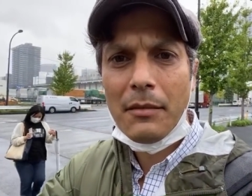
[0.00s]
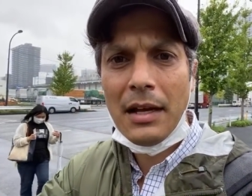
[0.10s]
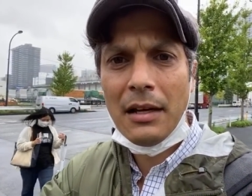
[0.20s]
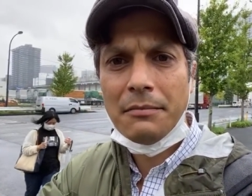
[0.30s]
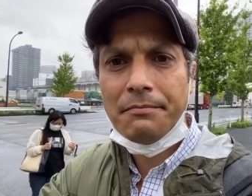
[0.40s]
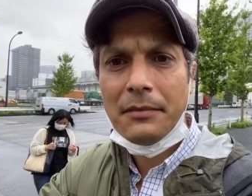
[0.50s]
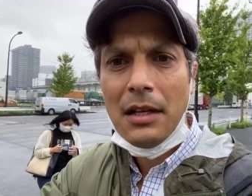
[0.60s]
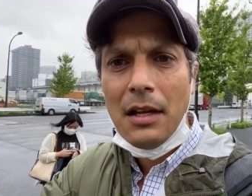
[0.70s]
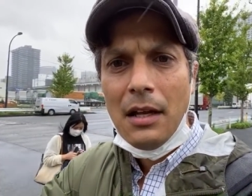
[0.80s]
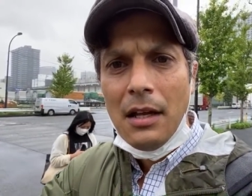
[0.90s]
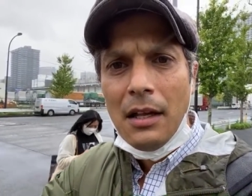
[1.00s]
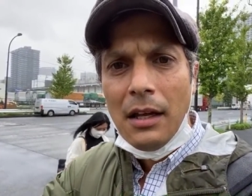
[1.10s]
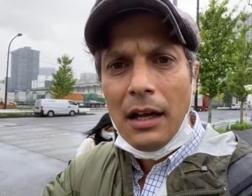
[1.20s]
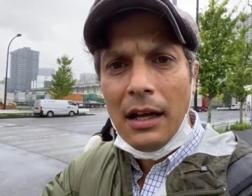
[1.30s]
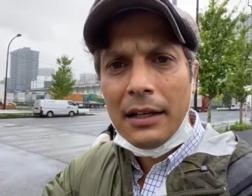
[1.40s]
Yeah.
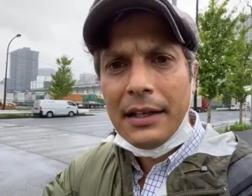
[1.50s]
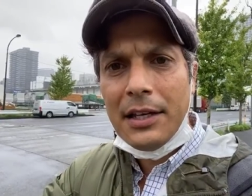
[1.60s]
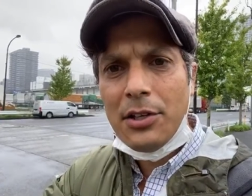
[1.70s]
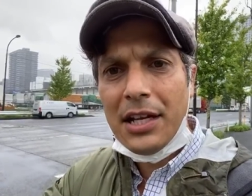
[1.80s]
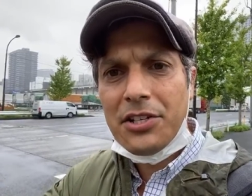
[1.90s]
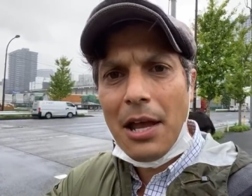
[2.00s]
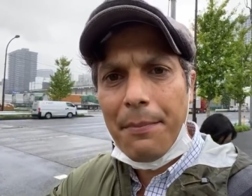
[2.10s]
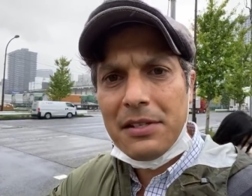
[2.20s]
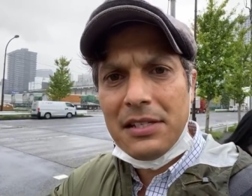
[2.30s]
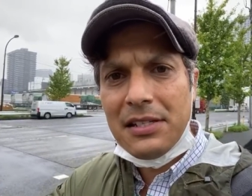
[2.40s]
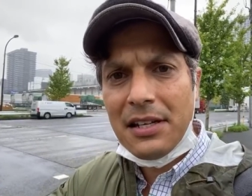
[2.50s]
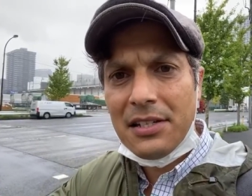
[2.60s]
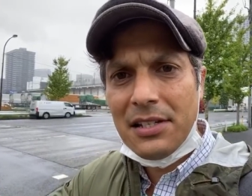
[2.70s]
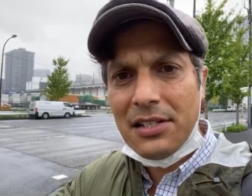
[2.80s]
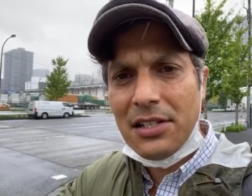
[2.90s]
Can you get Japanese
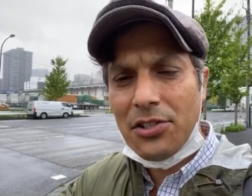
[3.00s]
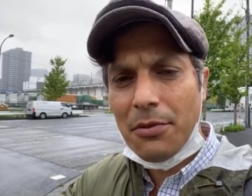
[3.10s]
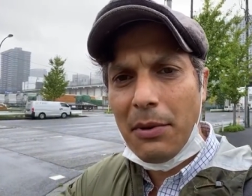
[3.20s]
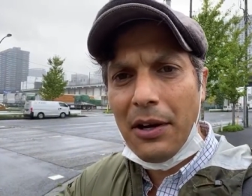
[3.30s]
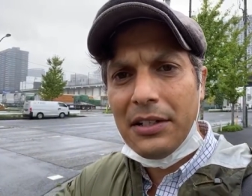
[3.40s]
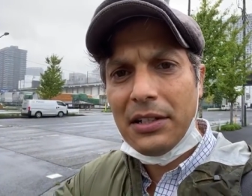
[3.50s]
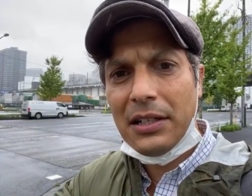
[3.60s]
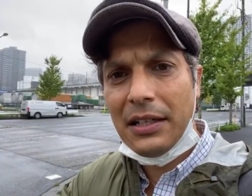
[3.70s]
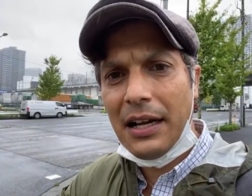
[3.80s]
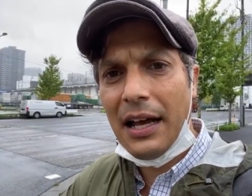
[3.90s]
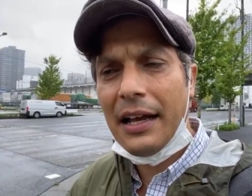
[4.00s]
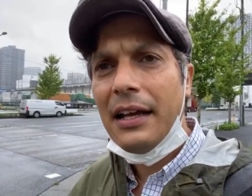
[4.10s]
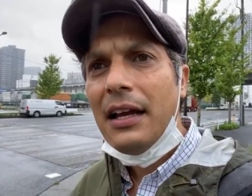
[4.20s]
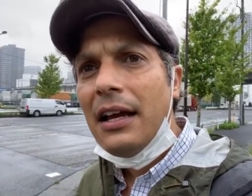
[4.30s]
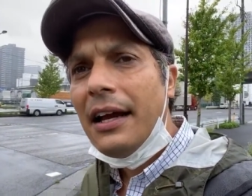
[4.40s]
citizens since you're married to Kanae?
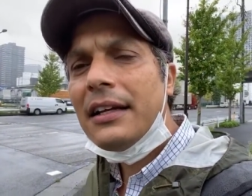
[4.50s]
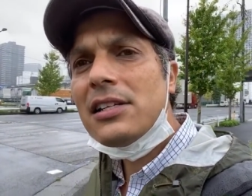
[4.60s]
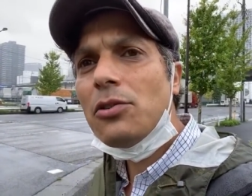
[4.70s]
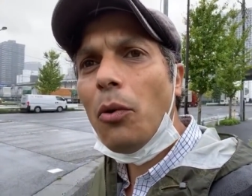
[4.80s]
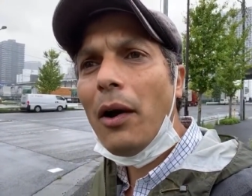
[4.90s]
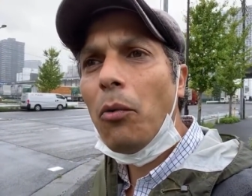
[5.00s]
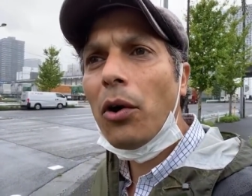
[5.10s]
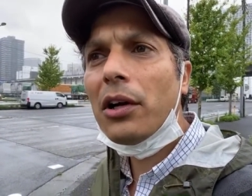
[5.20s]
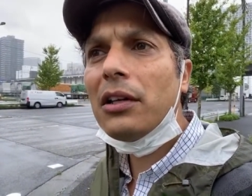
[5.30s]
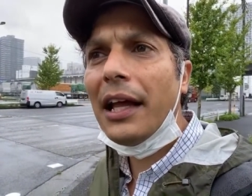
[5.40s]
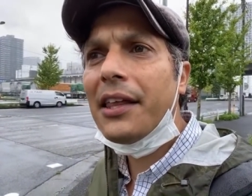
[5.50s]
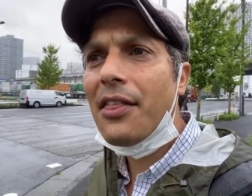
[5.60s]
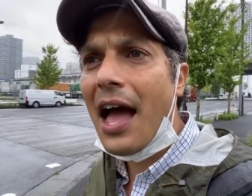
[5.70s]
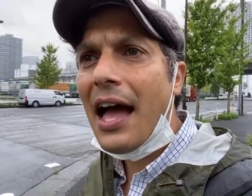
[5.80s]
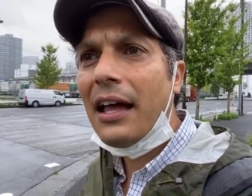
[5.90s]
It doesn't quite work like
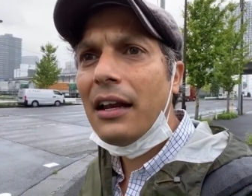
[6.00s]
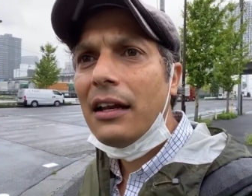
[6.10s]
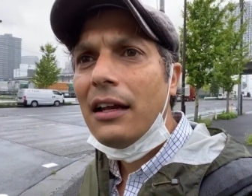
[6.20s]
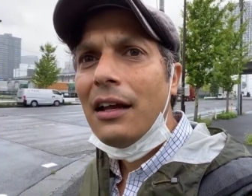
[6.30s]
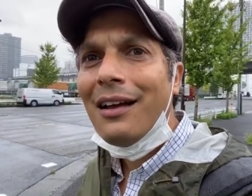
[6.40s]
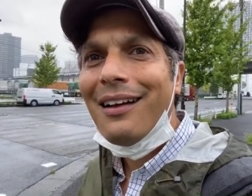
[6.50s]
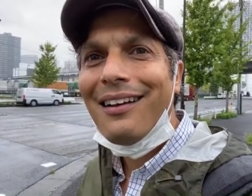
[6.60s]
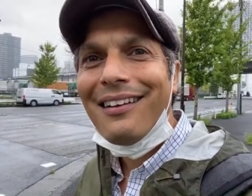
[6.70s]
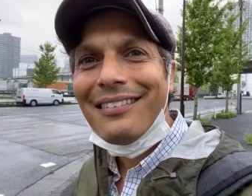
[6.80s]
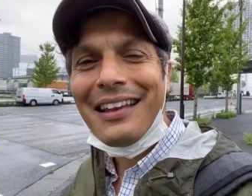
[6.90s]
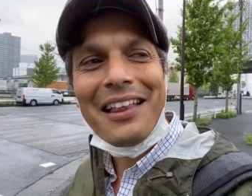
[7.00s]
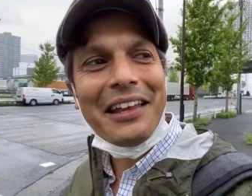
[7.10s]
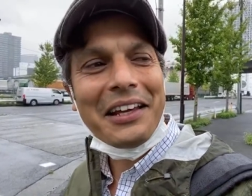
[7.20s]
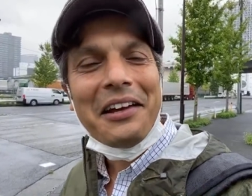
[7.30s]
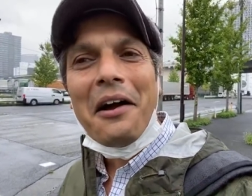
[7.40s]
that.
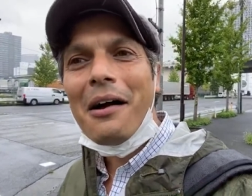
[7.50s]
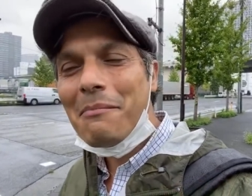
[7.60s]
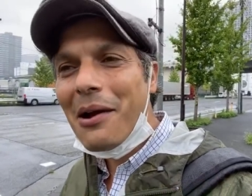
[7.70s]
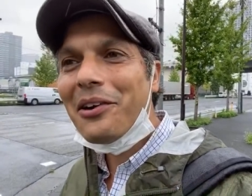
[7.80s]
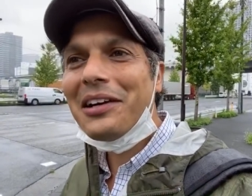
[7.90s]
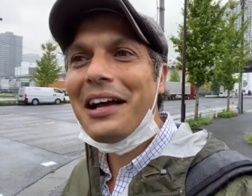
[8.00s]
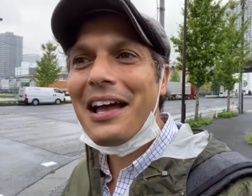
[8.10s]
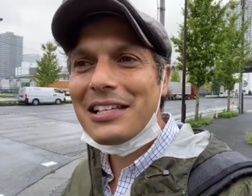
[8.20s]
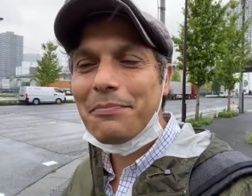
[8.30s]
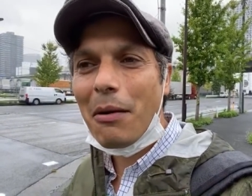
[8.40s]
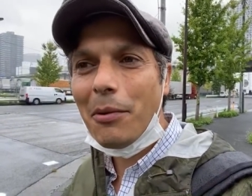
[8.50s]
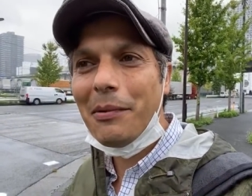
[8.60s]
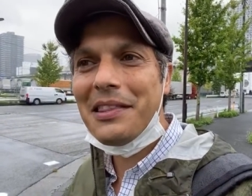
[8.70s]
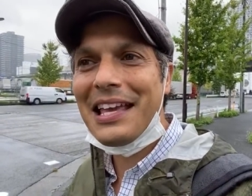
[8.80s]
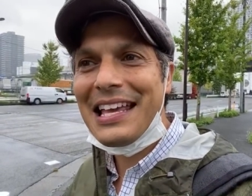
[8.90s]
Not like America has
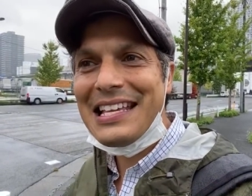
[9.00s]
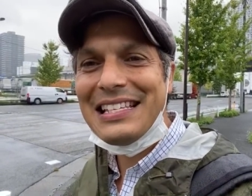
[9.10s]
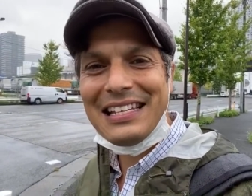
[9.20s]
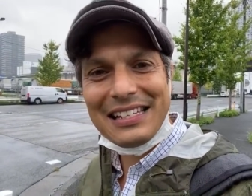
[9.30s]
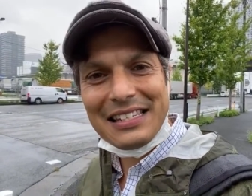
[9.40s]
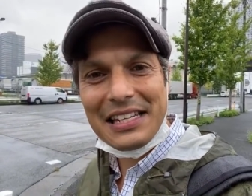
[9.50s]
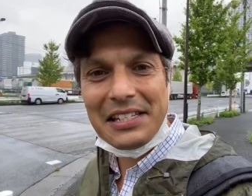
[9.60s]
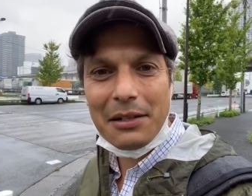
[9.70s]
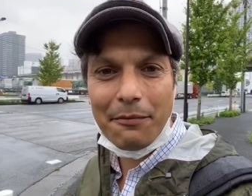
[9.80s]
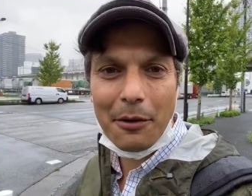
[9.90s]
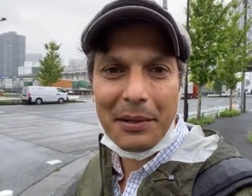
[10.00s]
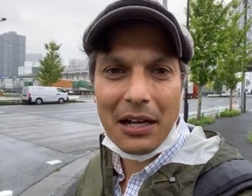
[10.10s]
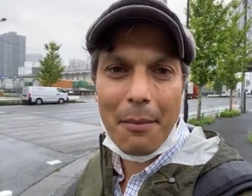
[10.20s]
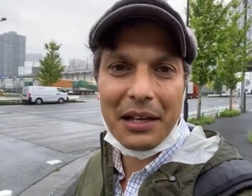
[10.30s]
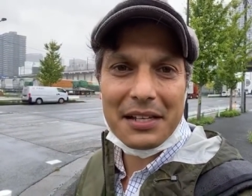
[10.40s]
probably the easiest system for
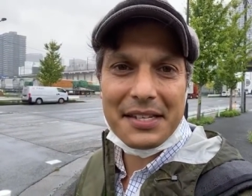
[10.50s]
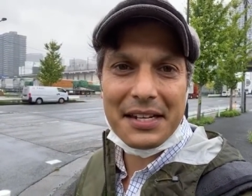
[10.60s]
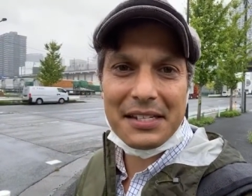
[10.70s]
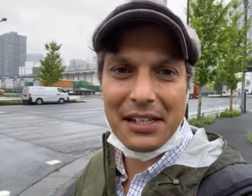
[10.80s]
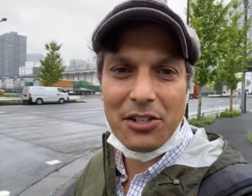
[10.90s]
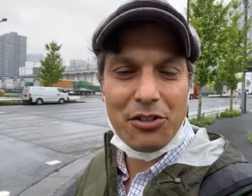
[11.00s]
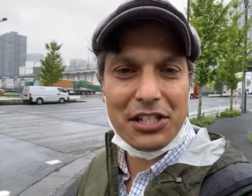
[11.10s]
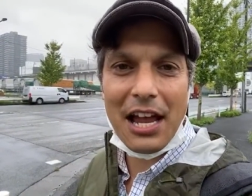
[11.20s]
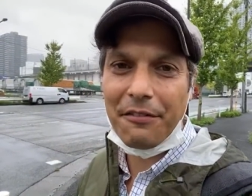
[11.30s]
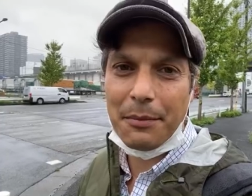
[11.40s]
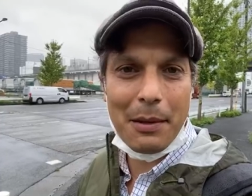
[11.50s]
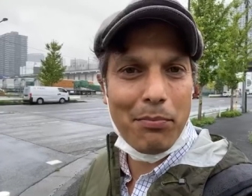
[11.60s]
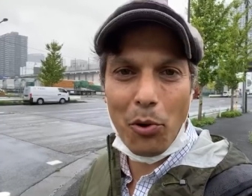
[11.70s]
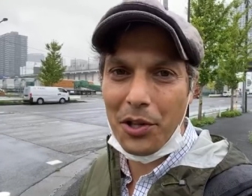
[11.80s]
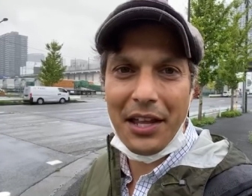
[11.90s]
becoming a citizen. You just have to be
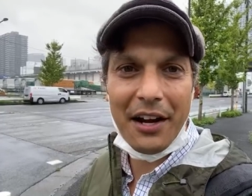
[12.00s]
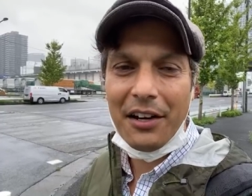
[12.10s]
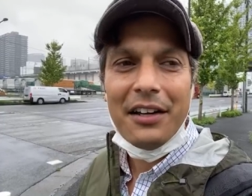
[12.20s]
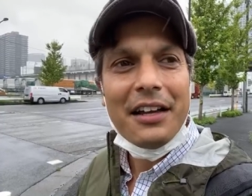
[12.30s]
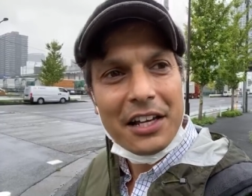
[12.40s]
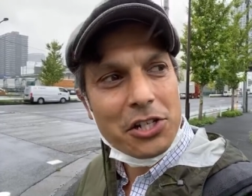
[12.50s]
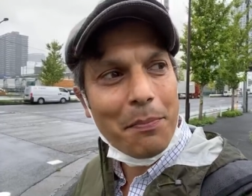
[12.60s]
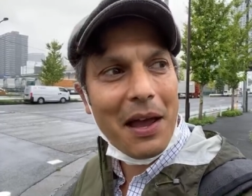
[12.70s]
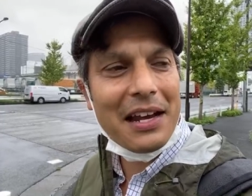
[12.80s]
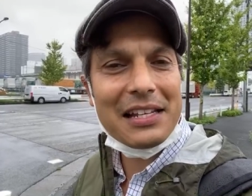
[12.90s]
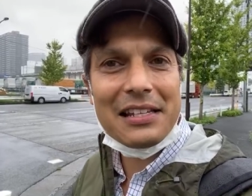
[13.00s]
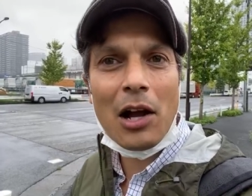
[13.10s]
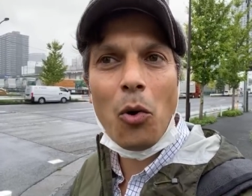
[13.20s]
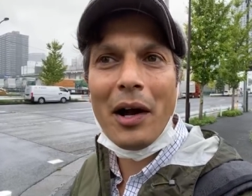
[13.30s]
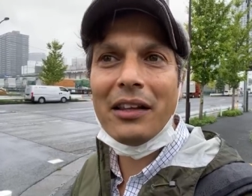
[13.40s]
born there. In Japan, it's
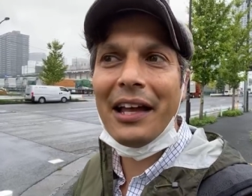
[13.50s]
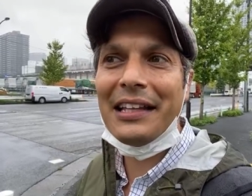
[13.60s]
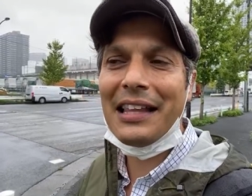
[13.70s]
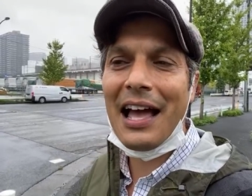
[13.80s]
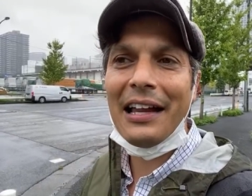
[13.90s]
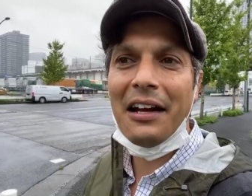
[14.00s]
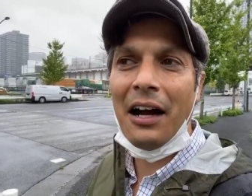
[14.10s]
not quite like that.